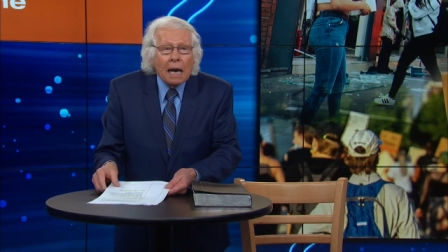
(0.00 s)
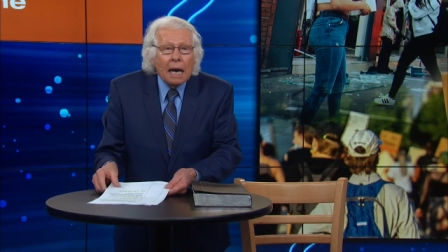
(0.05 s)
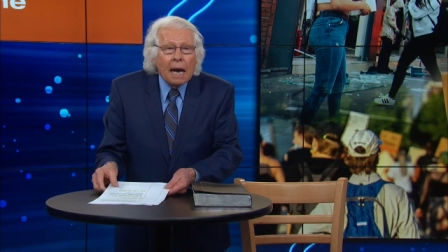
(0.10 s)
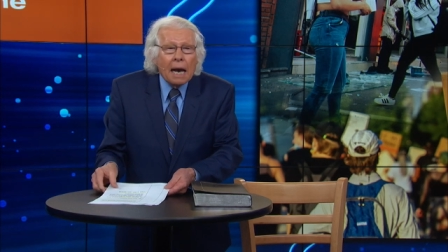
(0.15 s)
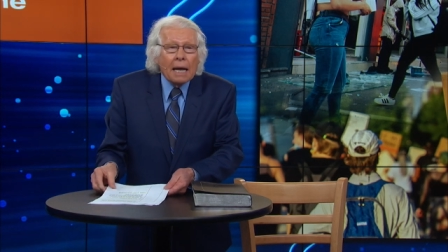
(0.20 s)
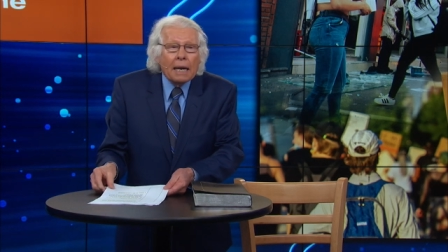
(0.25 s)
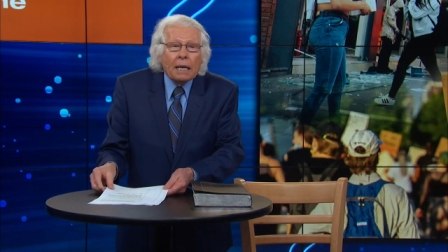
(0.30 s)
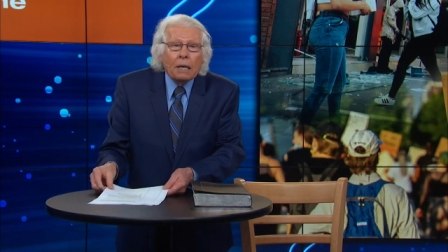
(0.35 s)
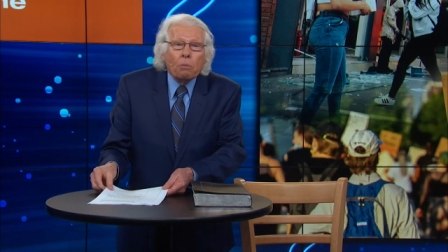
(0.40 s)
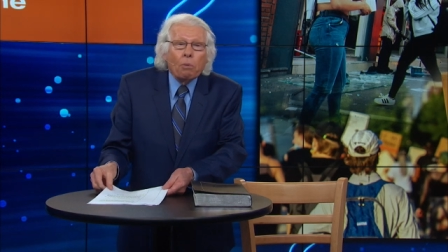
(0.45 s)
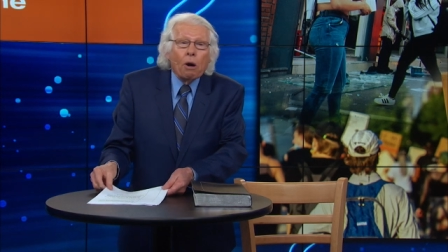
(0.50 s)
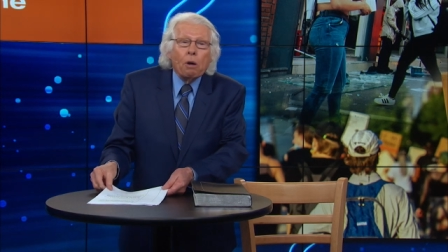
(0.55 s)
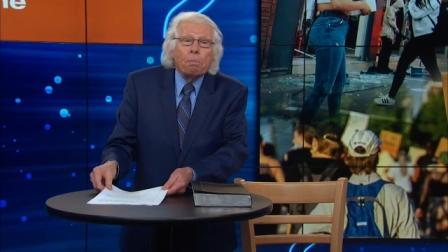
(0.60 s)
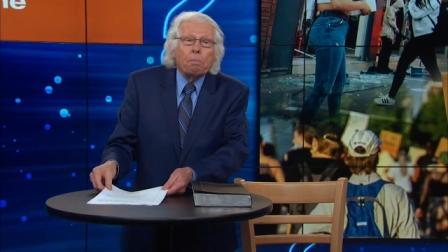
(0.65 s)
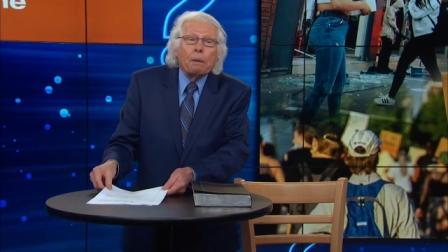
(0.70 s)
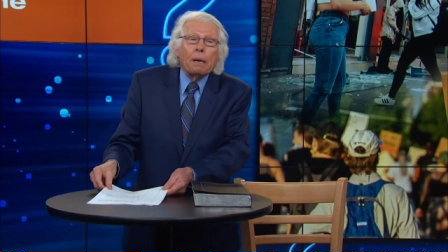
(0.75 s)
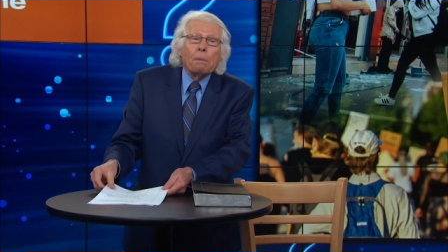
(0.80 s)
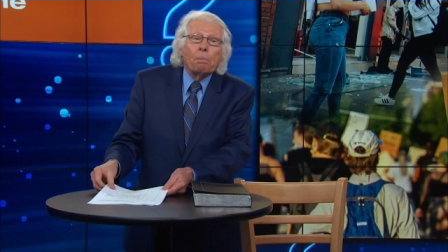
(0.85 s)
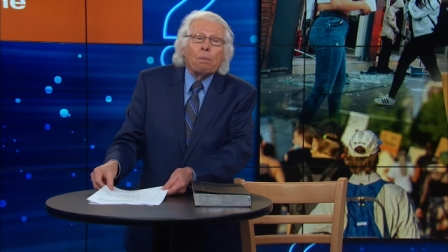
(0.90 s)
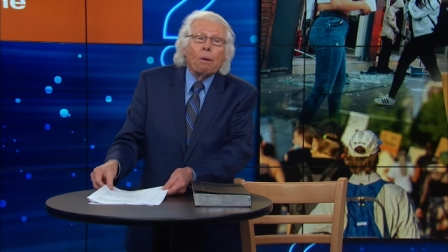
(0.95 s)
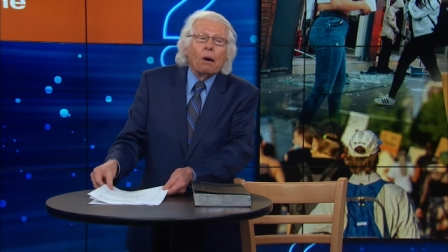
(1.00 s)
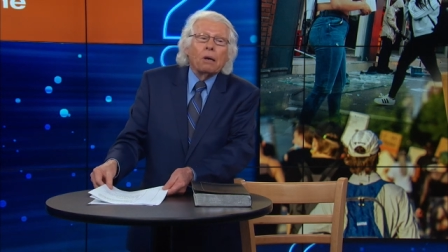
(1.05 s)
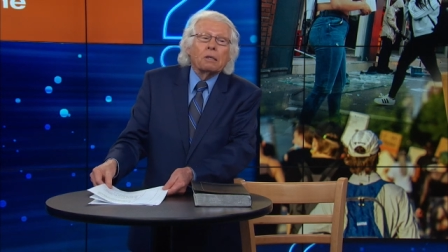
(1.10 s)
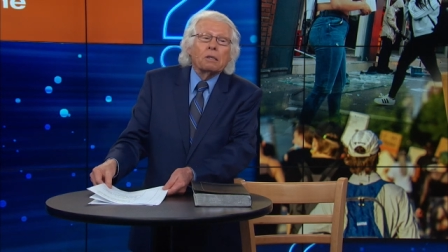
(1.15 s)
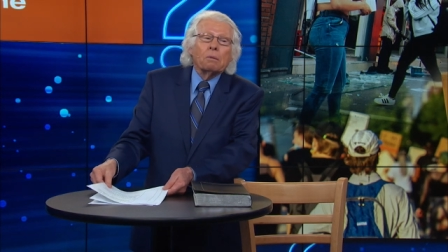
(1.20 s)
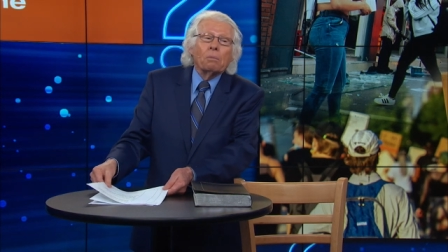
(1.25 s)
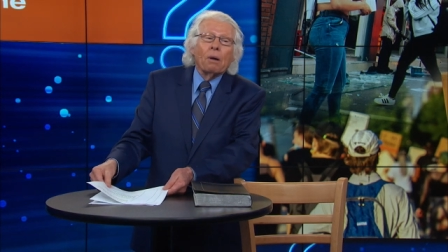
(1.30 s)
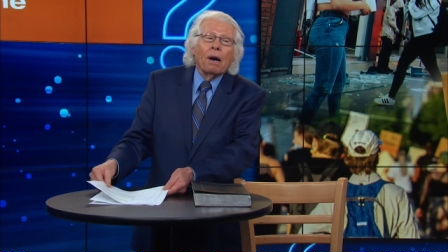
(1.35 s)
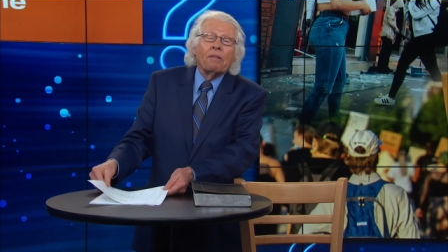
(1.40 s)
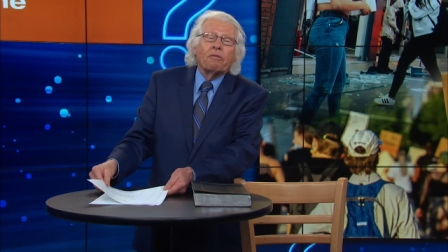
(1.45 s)
and he won't be a
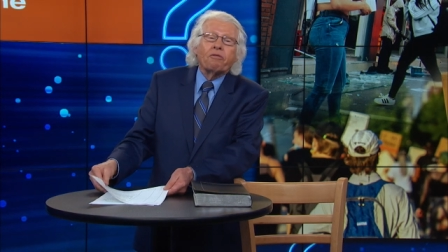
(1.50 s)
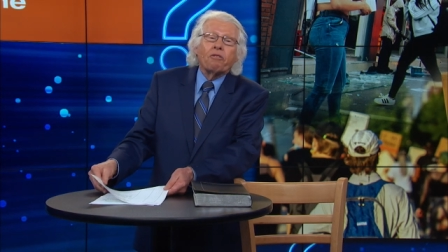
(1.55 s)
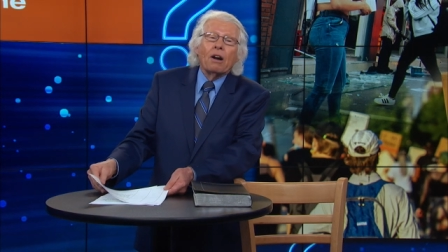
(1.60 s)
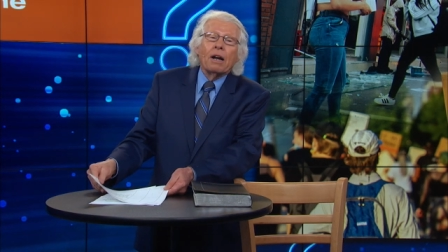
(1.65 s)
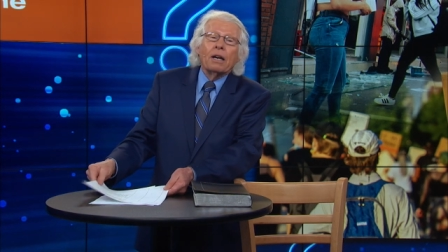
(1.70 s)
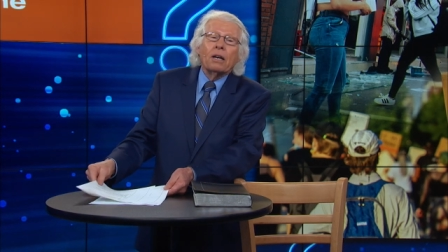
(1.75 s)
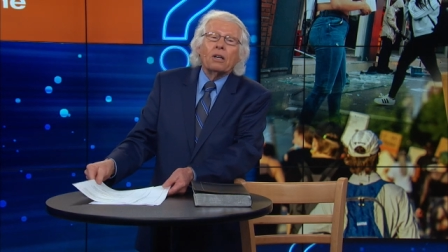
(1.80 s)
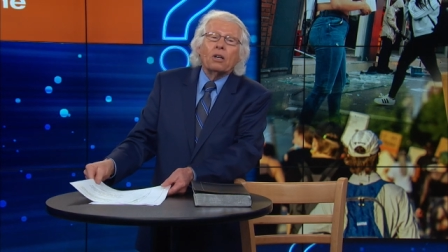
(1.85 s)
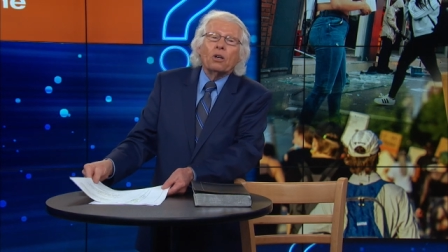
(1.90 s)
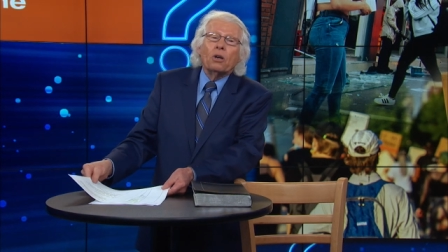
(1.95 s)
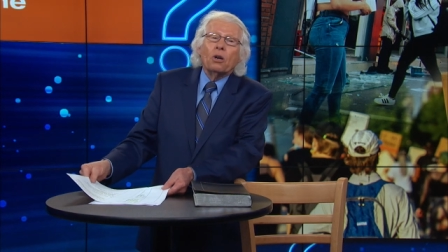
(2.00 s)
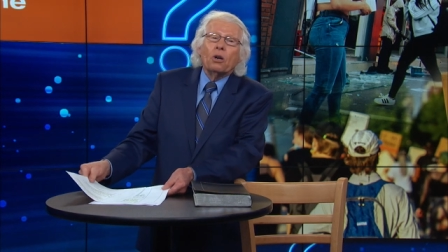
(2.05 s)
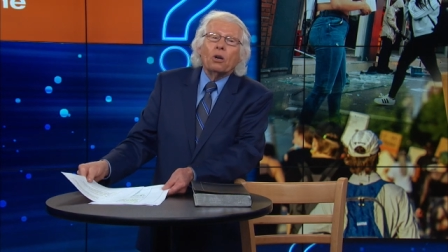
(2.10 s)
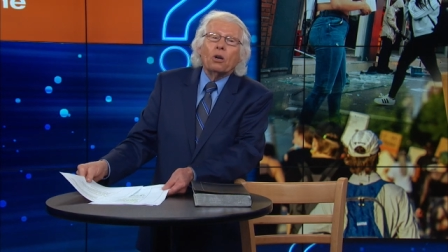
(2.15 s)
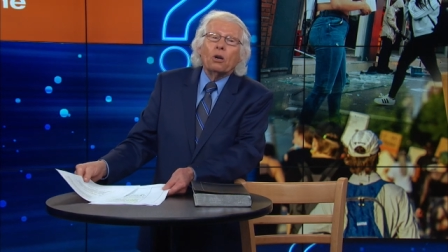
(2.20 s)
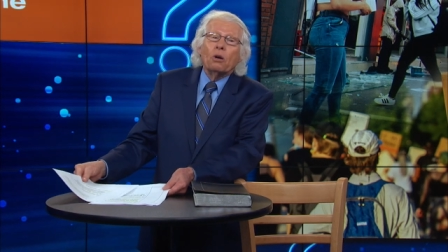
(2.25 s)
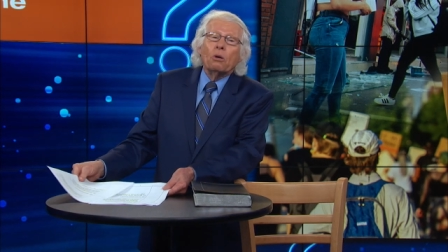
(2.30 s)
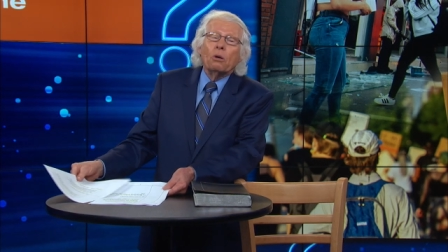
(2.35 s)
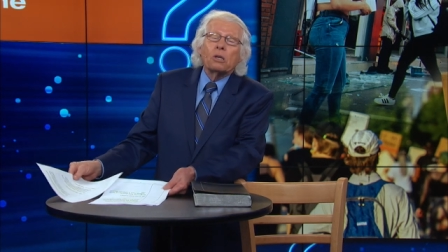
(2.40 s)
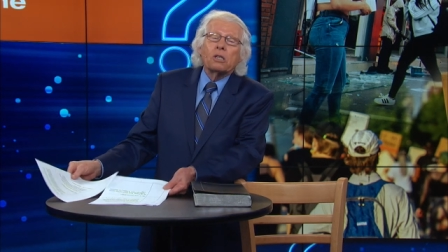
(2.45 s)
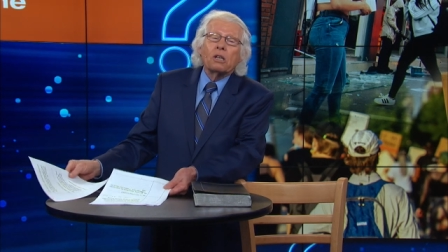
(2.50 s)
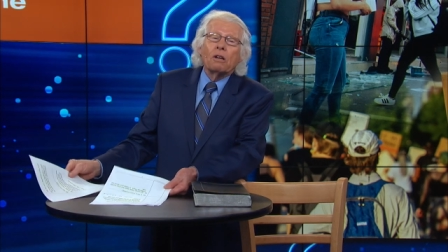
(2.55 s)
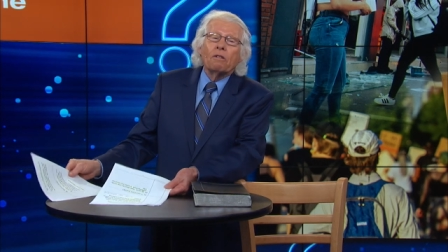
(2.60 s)
person, my friend, who is